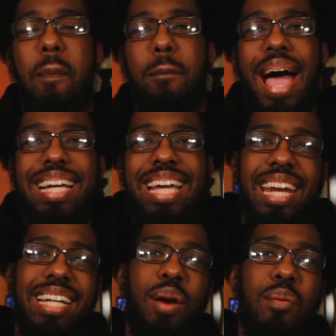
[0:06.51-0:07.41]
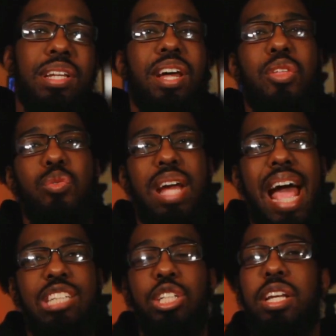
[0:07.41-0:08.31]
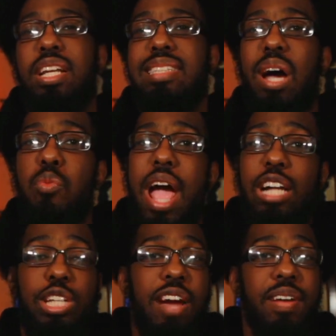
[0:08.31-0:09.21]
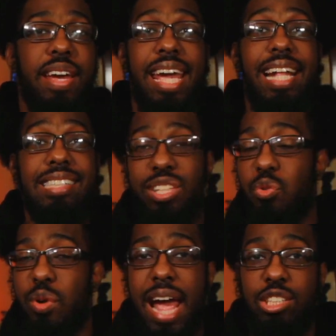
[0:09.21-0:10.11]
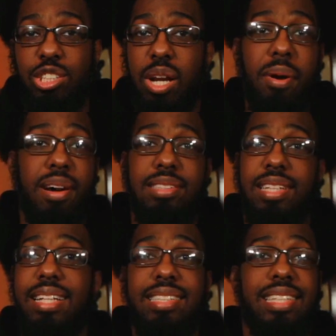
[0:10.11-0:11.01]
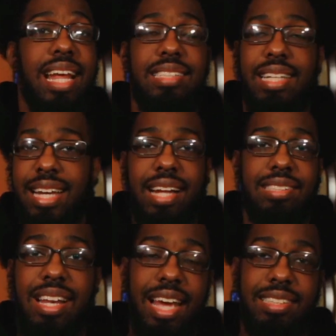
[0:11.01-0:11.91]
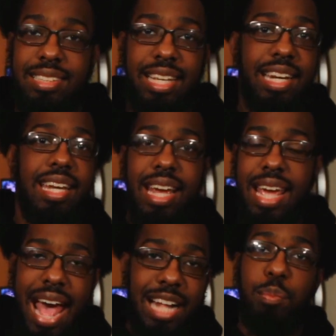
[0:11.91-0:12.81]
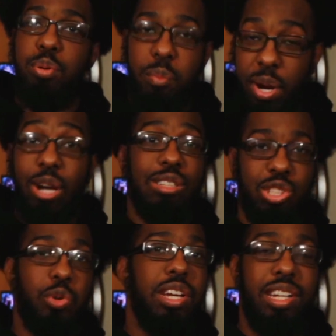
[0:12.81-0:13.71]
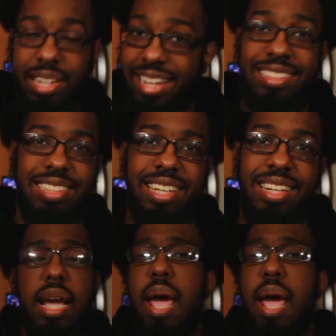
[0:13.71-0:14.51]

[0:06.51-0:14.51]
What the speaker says: Back at it again with another reaction. This time we actually have an instant reaction, about as instant as it gets, like sitting at the premiere screen instant.